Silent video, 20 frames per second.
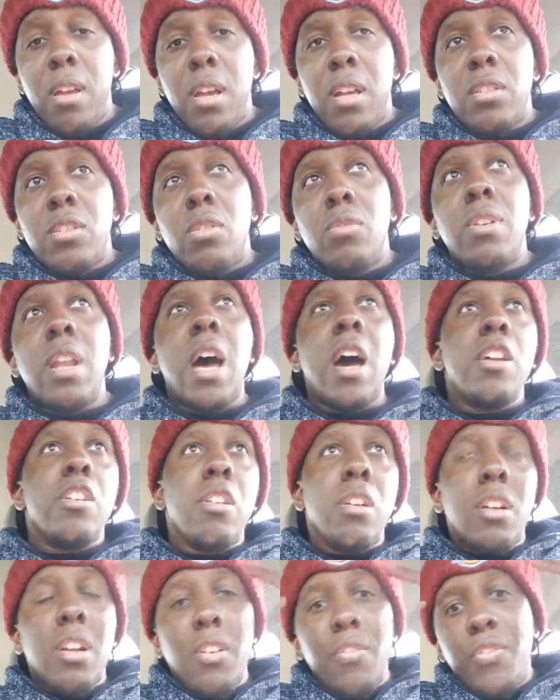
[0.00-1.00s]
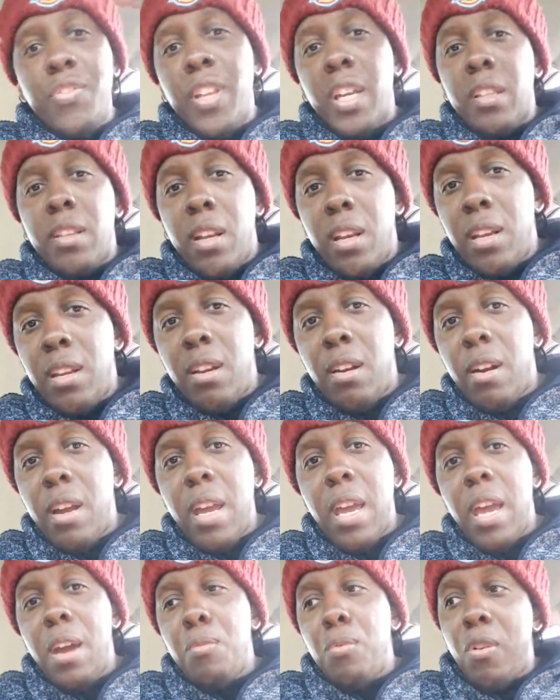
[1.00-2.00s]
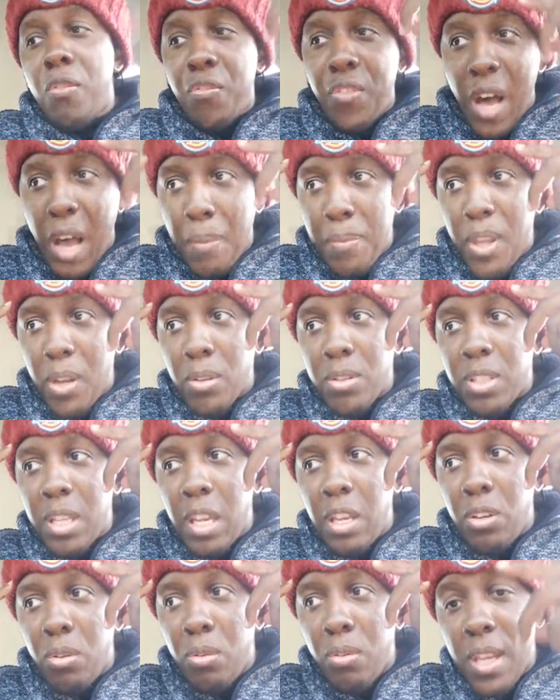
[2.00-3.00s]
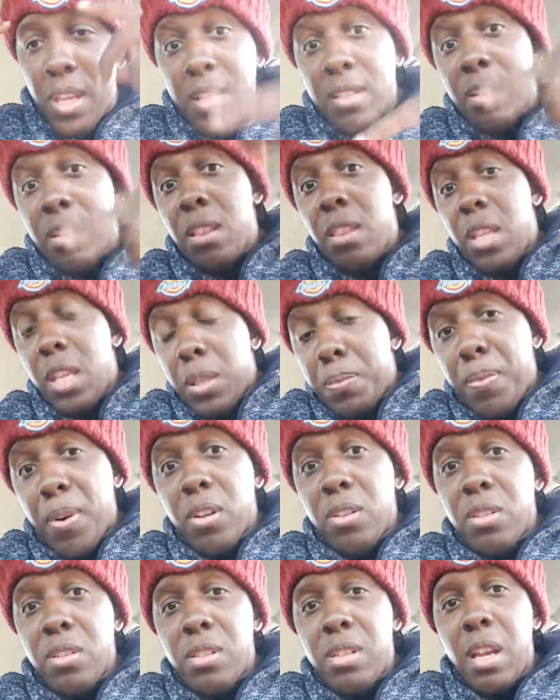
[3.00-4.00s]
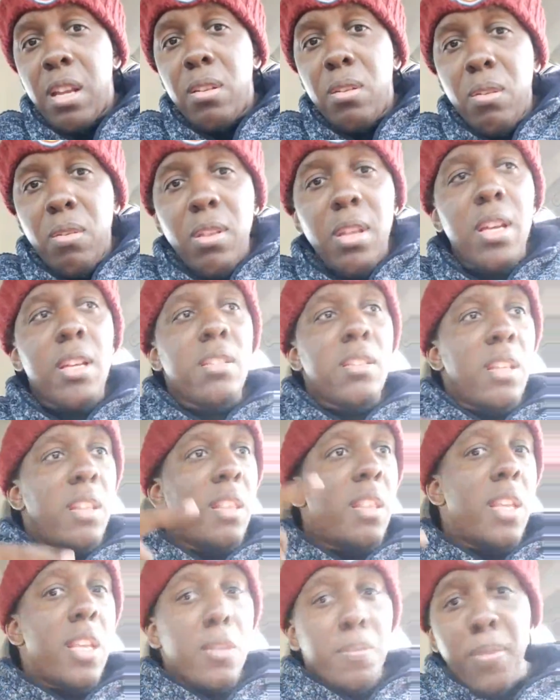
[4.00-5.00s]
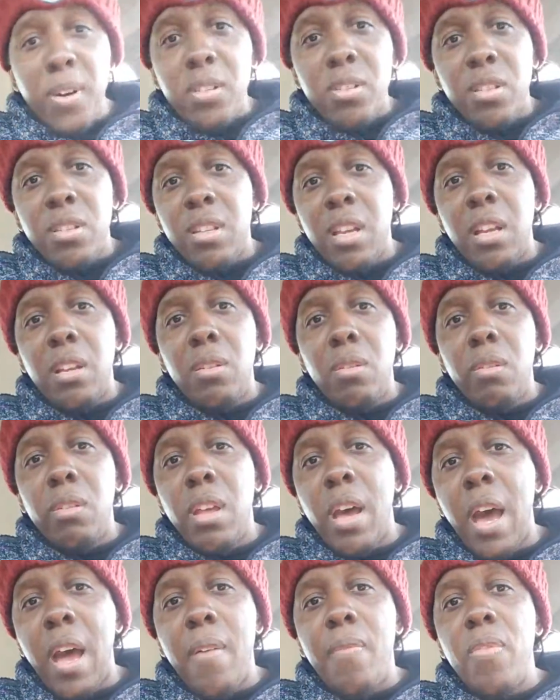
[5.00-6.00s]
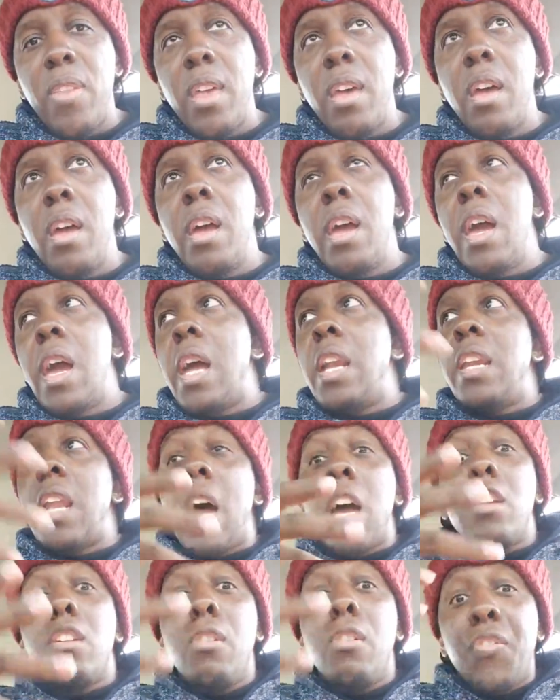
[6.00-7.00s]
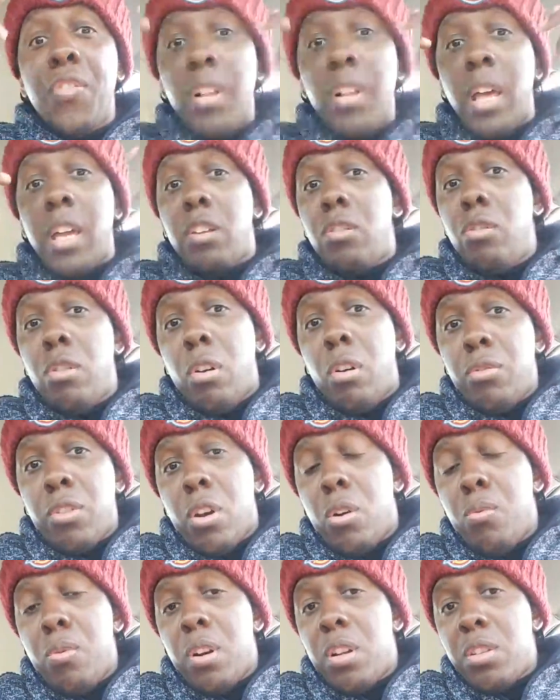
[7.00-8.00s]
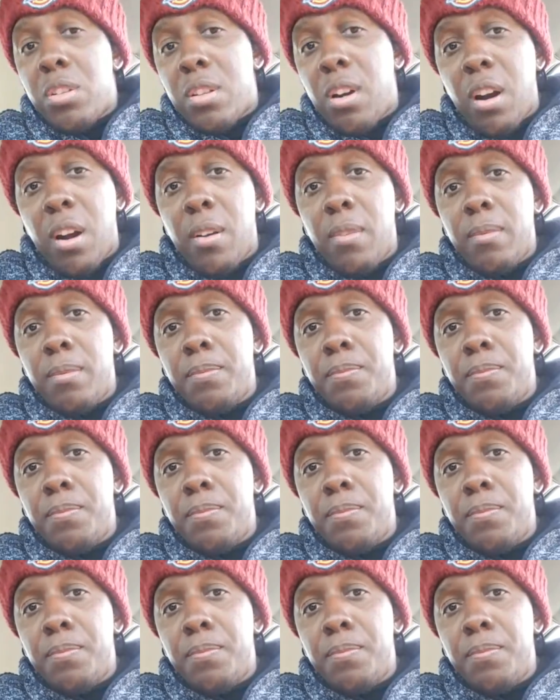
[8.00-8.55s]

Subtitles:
So now you're conflicting in your head. Well, Fabio say do this, and this person say do this, and this person say do that, and now you feel like you don't know where to start,